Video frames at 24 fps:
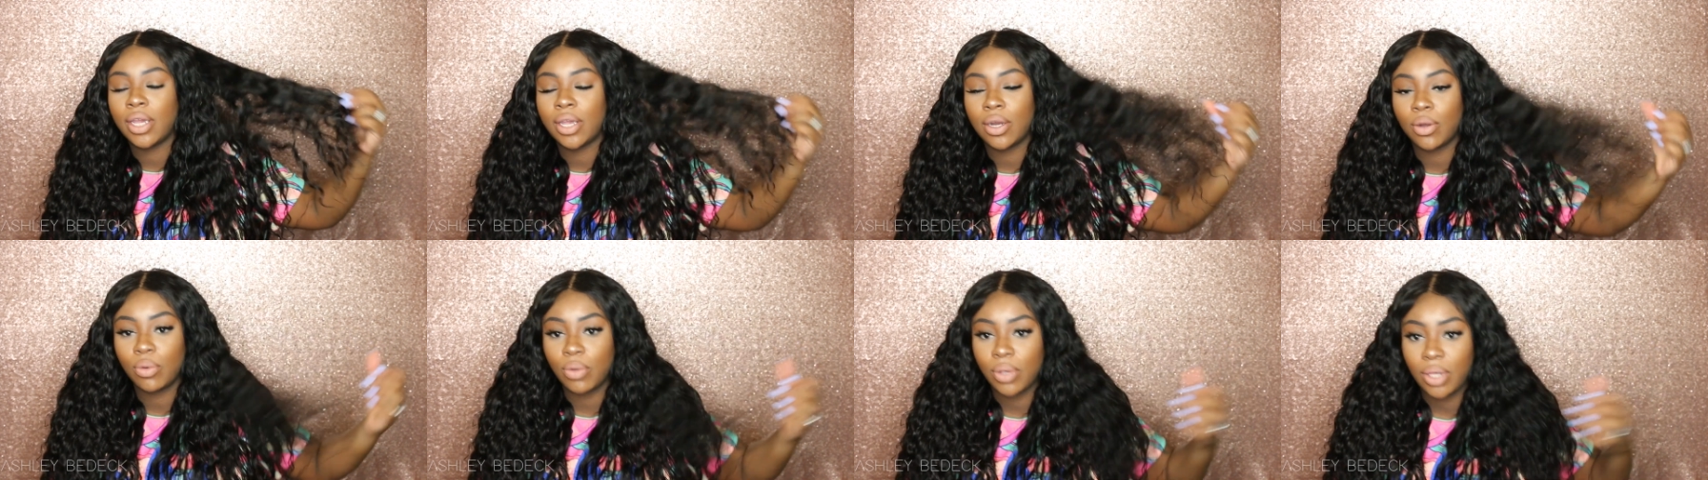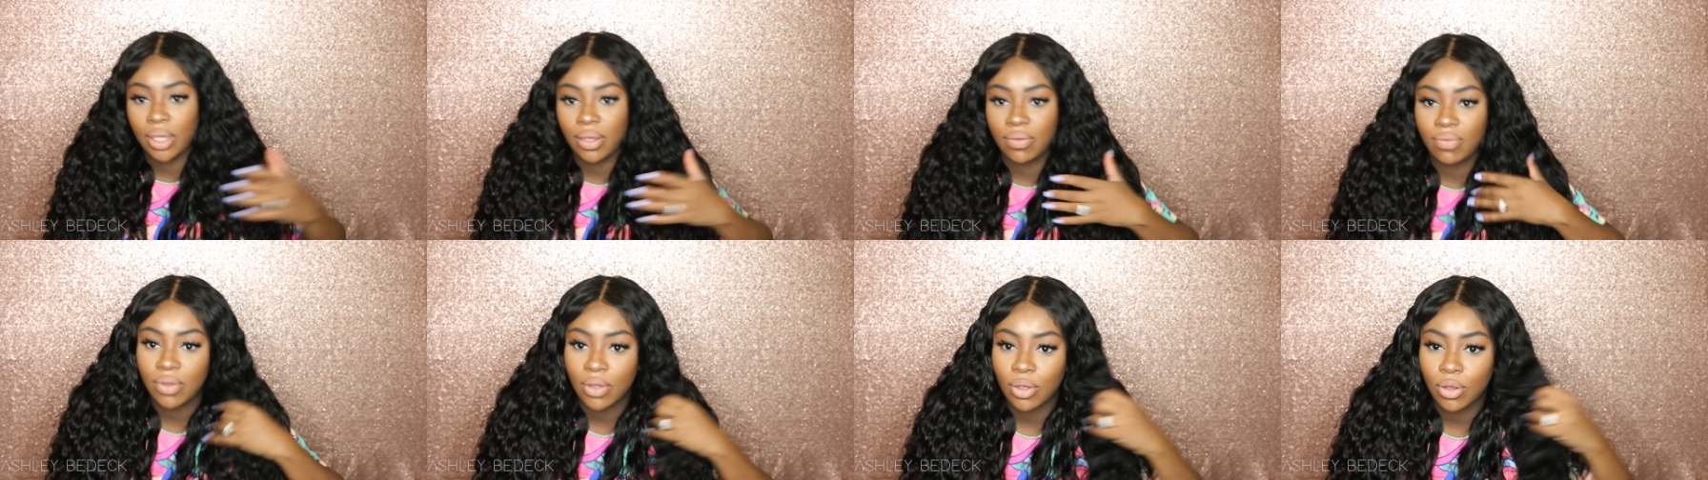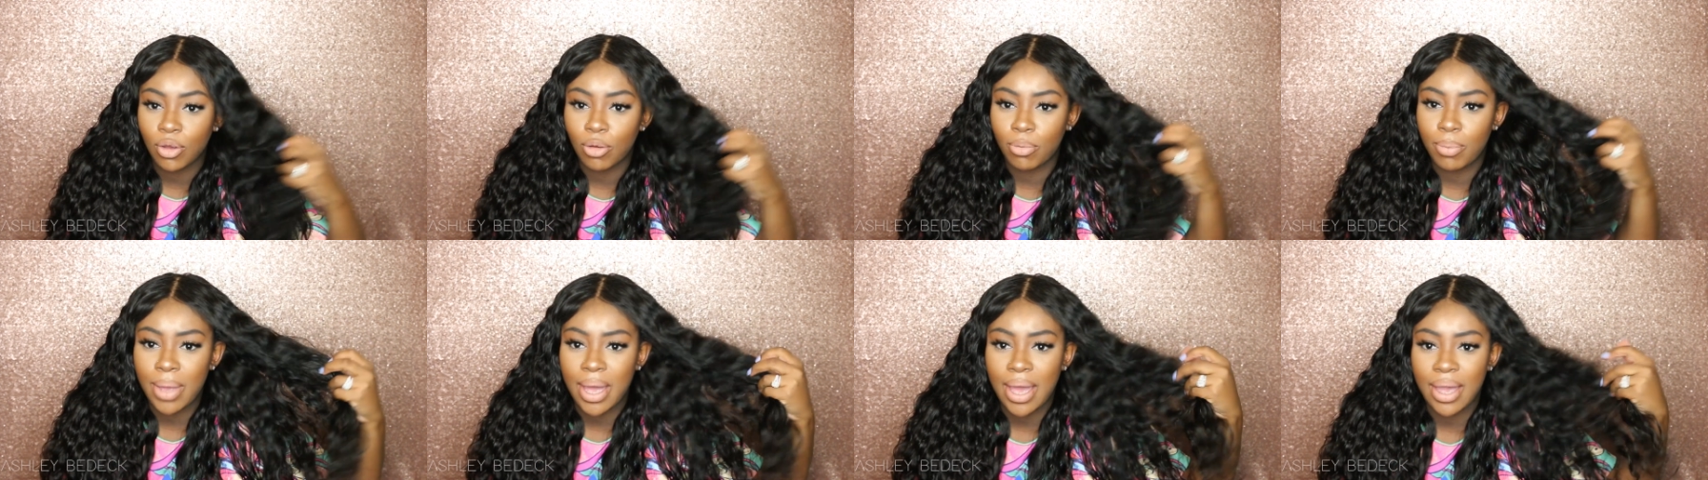it'll even
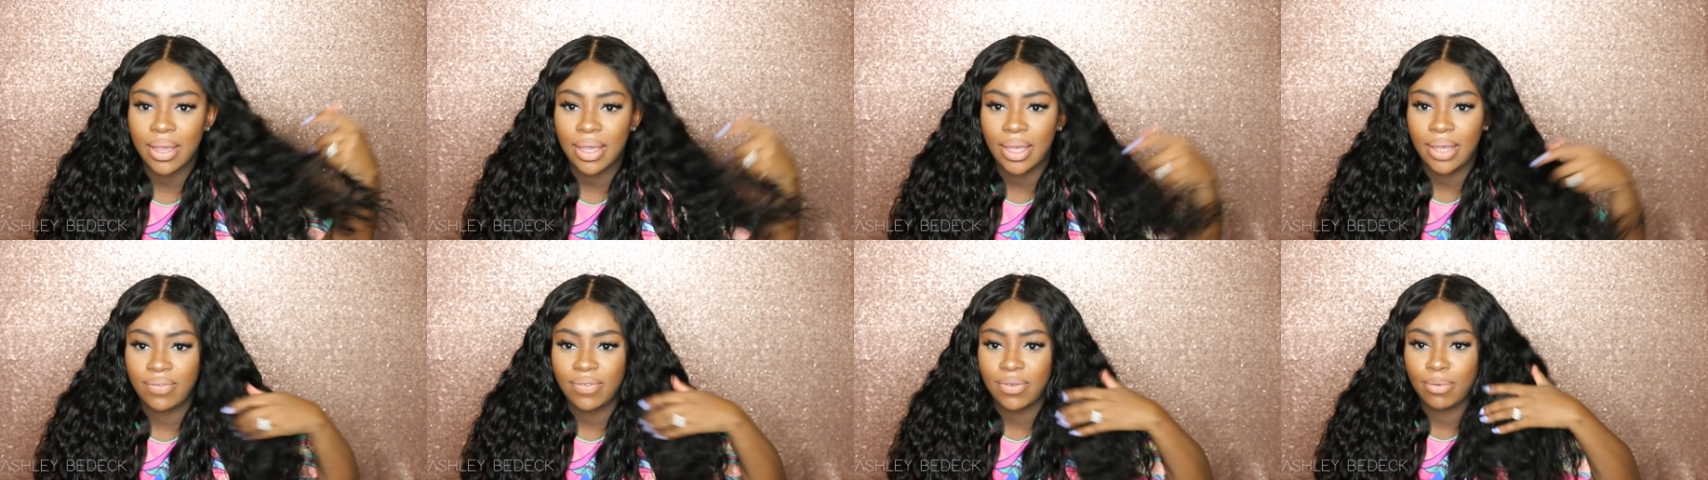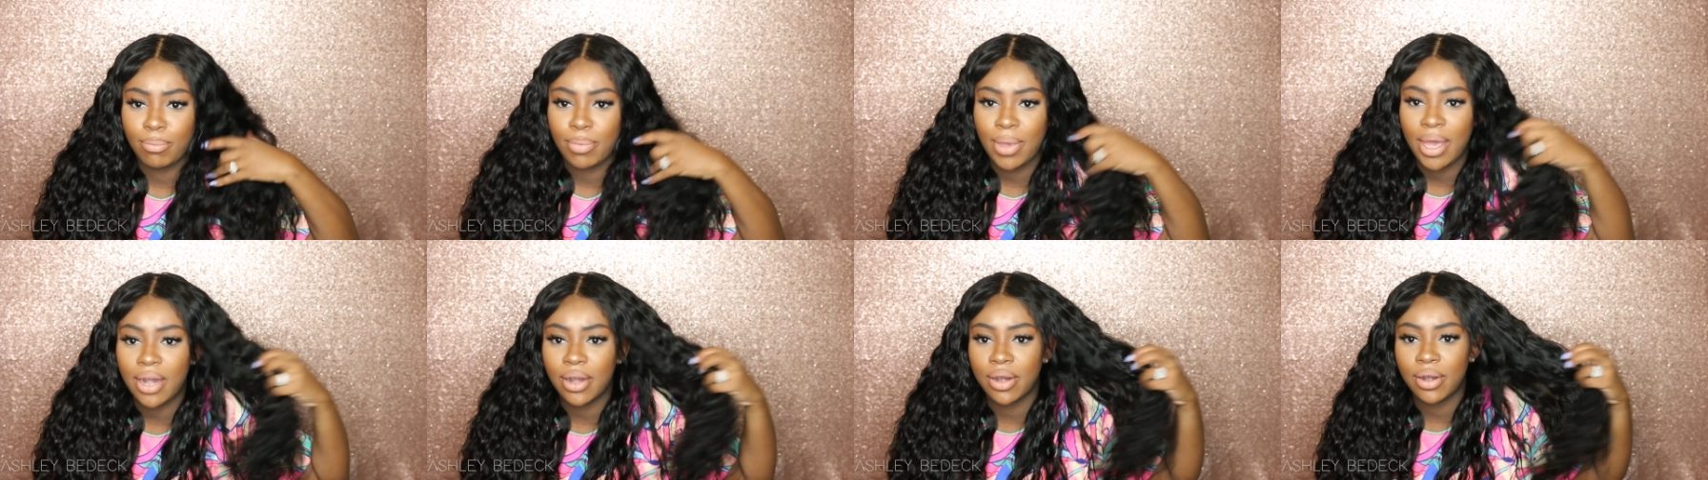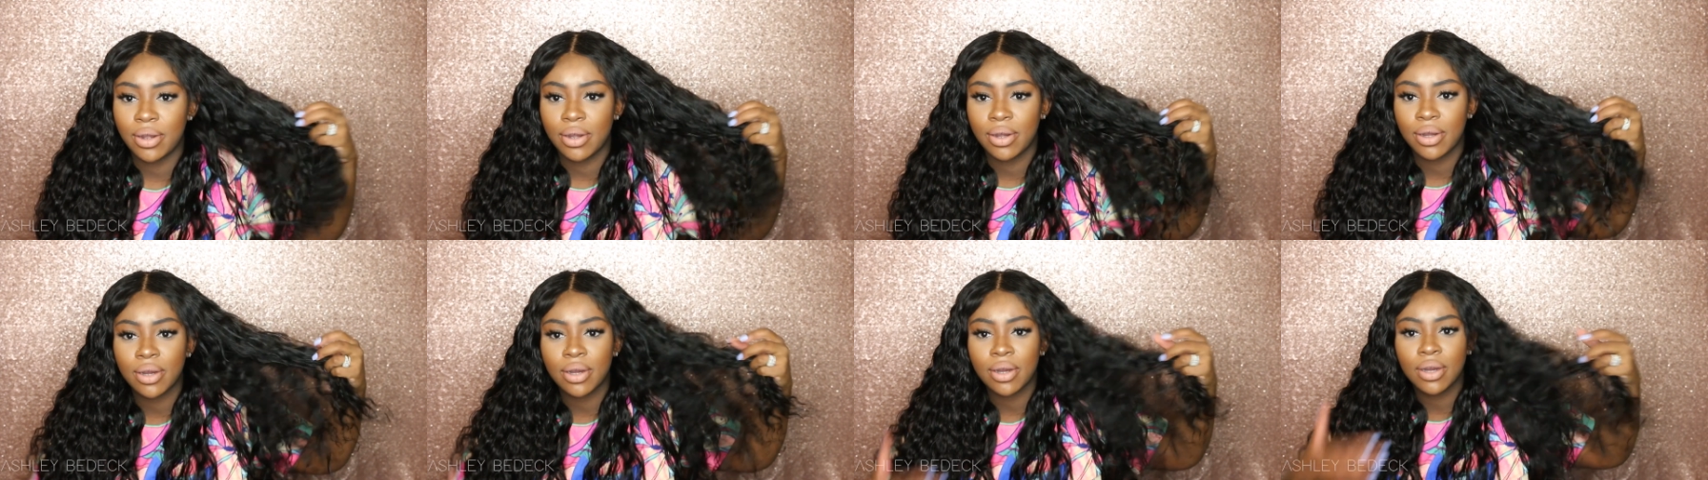go back even
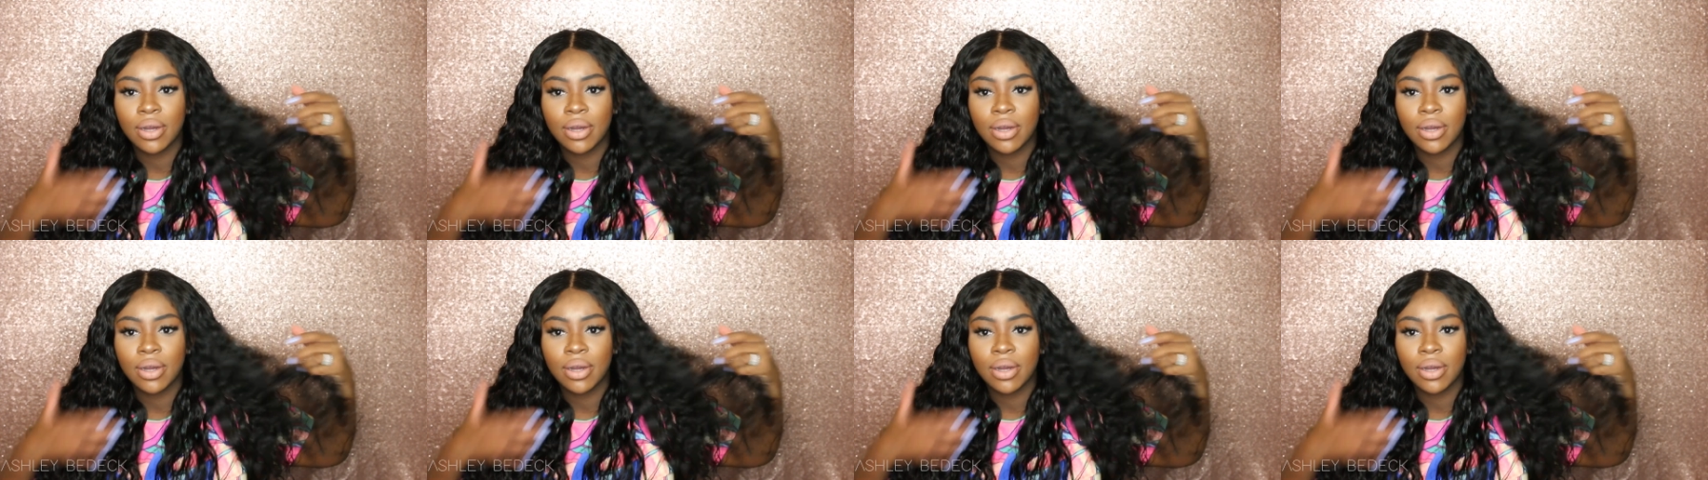better.